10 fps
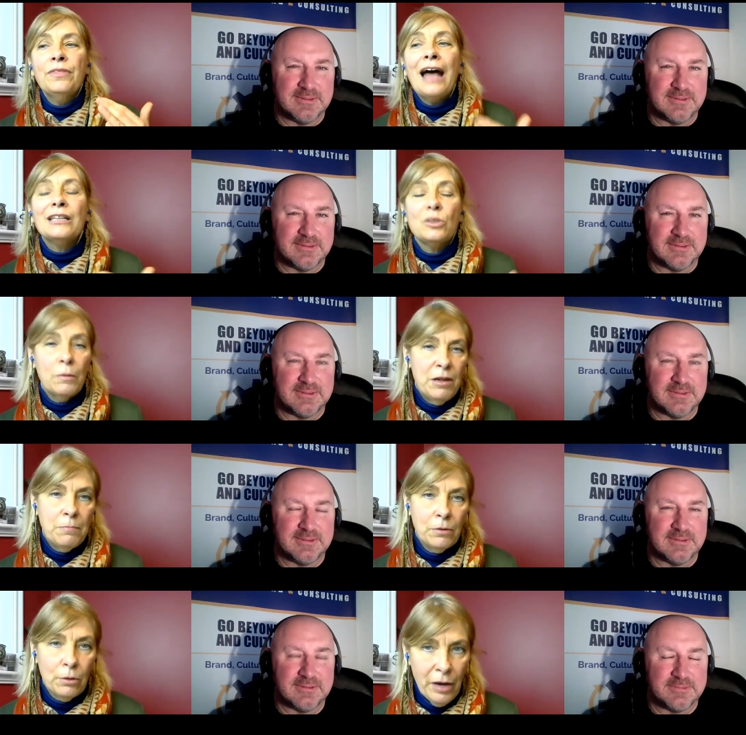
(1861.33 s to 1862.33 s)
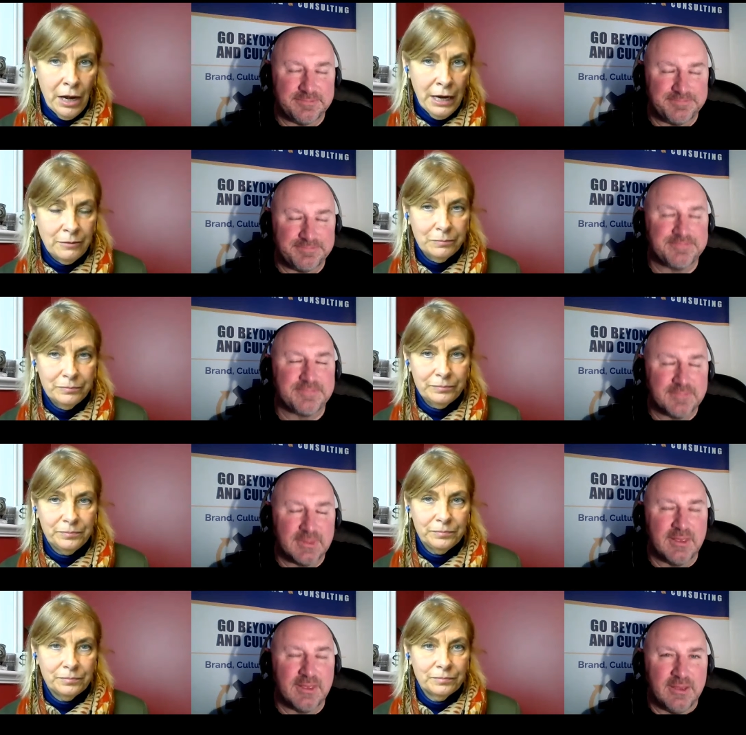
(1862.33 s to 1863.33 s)
Speaker 1: That's what people are buying.
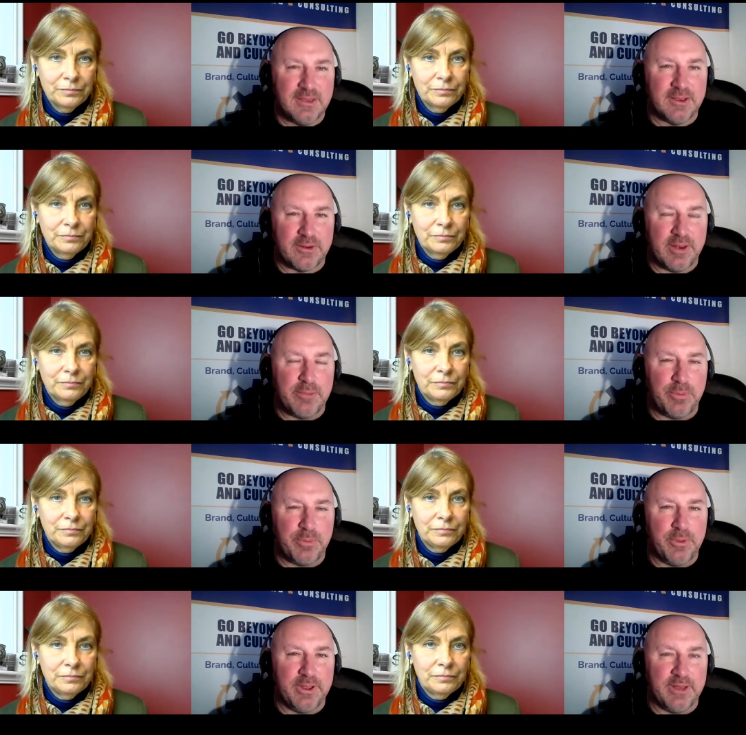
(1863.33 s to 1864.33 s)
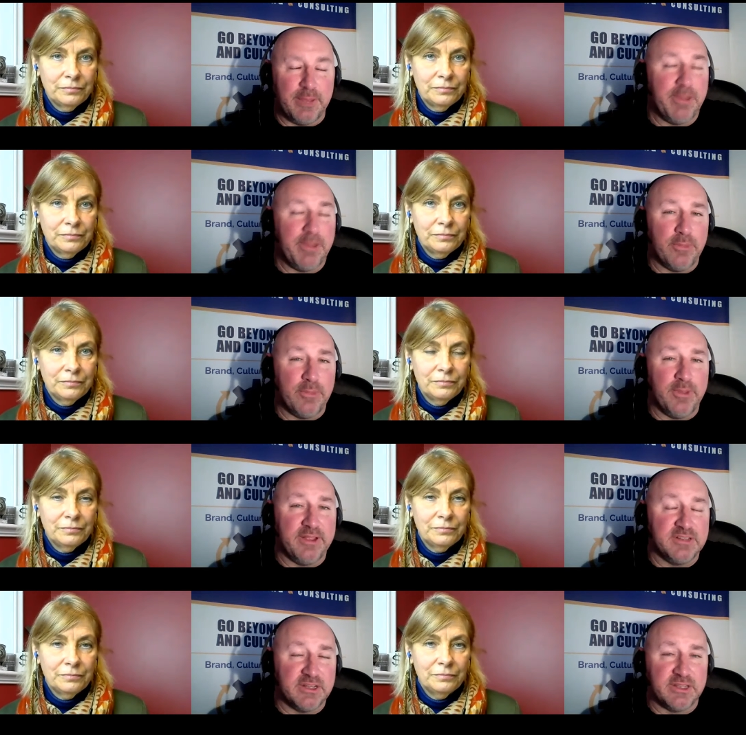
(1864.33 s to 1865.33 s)
Speaker 2: Great point. And by the
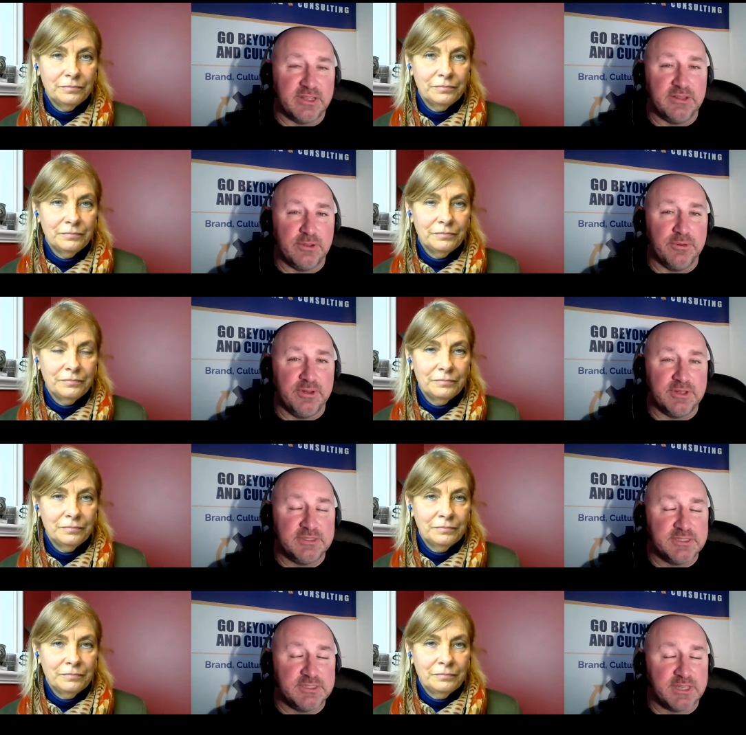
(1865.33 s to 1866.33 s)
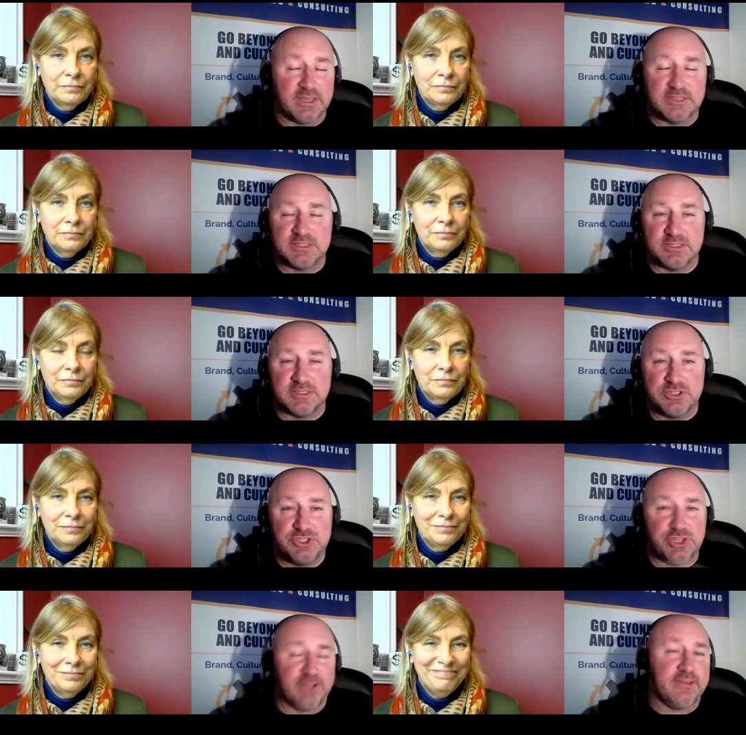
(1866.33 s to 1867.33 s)
way, Dunkin' Donuts kicks the
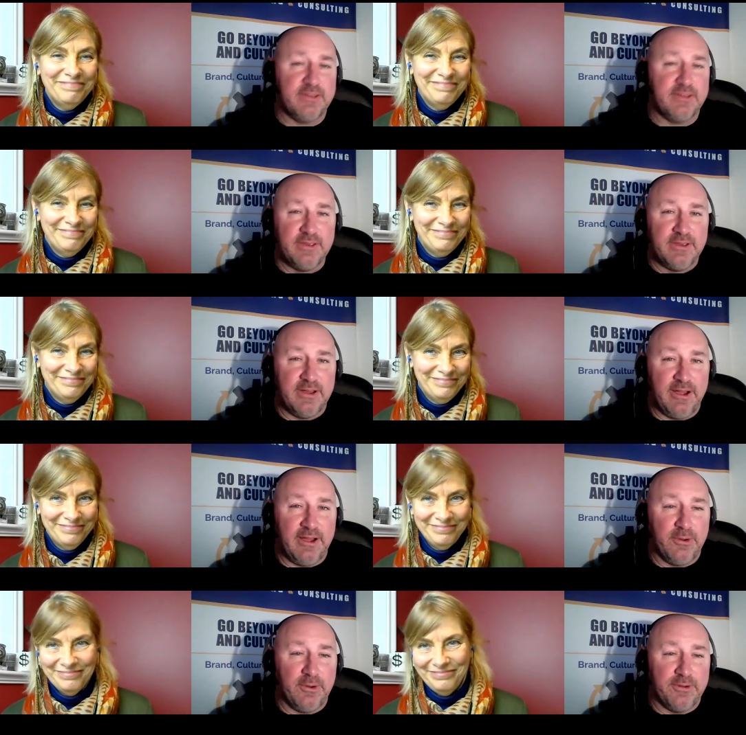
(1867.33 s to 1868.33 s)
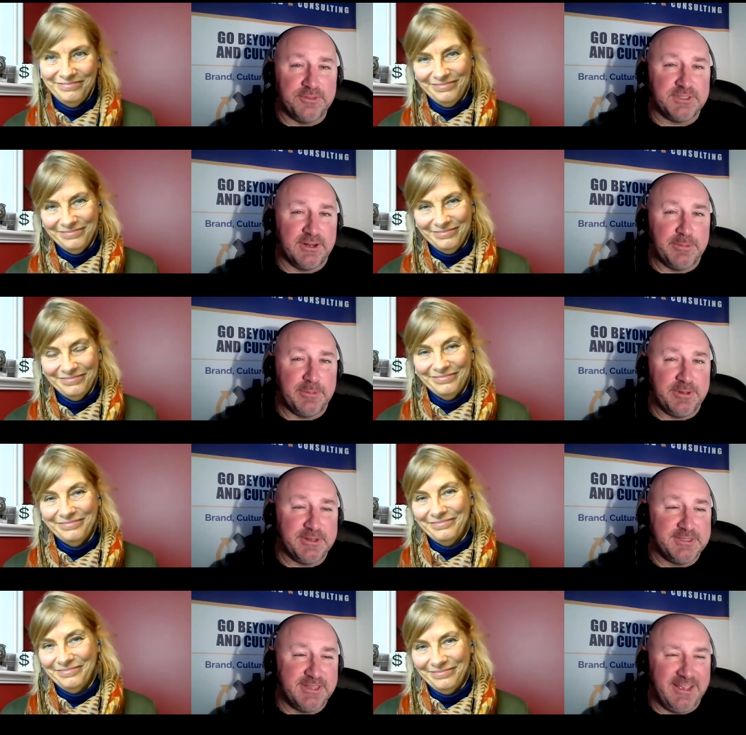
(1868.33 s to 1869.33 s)
shit out of
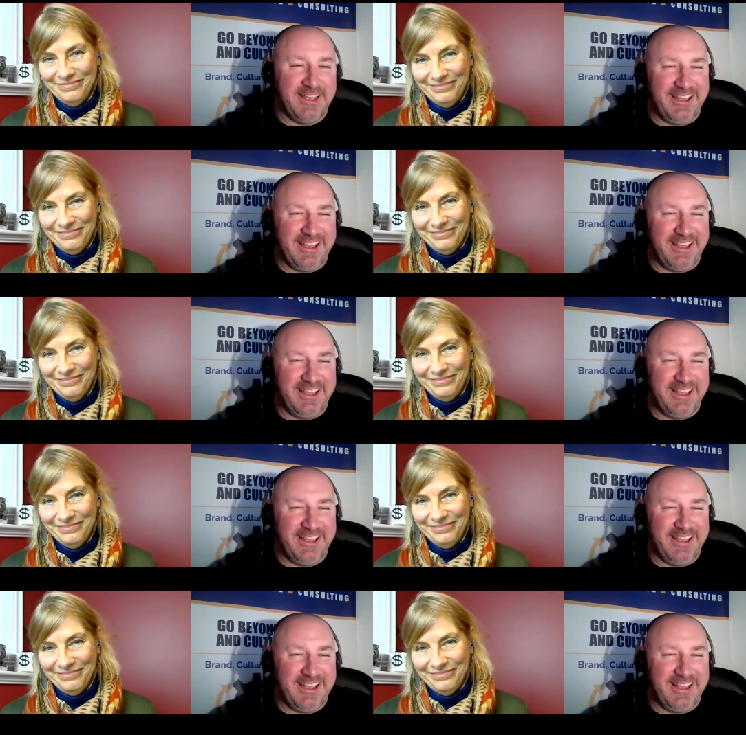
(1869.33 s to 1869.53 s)
Starbucks.